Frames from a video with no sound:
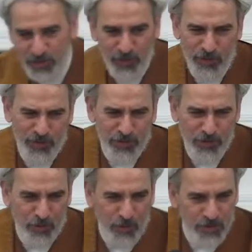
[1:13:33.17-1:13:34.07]
No, no, it's
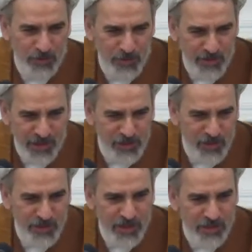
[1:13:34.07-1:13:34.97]
not possible, the
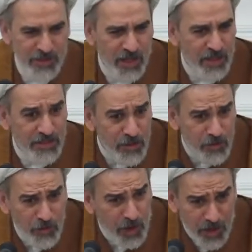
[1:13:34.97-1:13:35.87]
angel says. The other said,
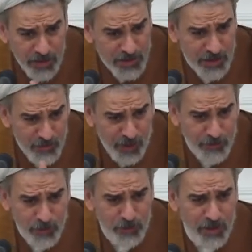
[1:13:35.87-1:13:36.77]
no, Allah said we
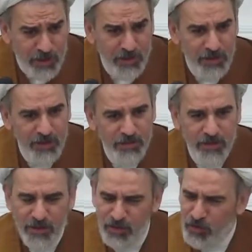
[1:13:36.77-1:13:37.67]
have to do it.
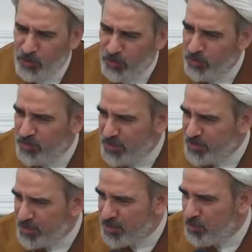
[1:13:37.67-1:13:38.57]
No,
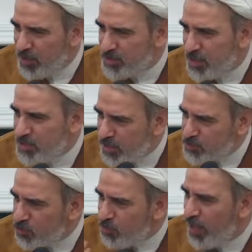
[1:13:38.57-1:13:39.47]
it doesn't make sense.
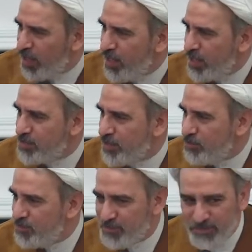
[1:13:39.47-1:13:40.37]
Let's go back and ask him.